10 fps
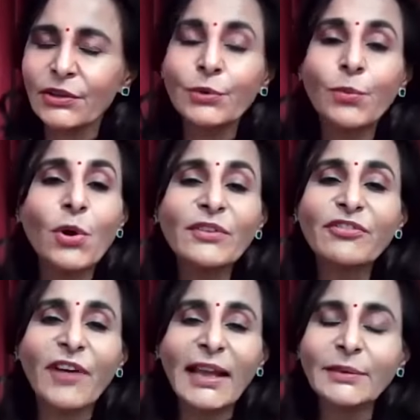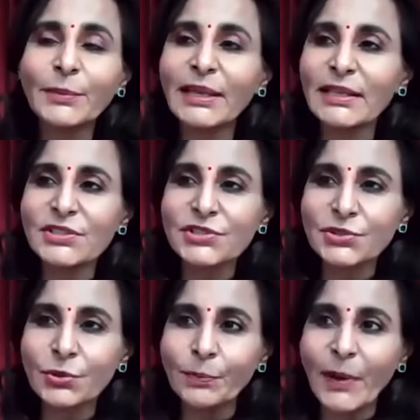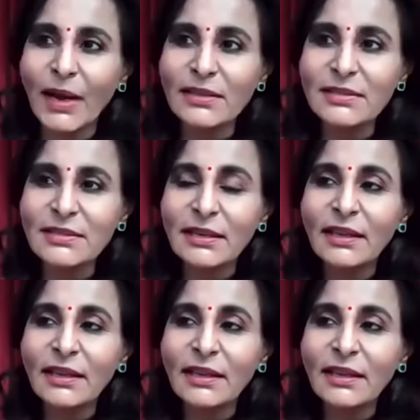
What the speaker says: You won't find me in stupas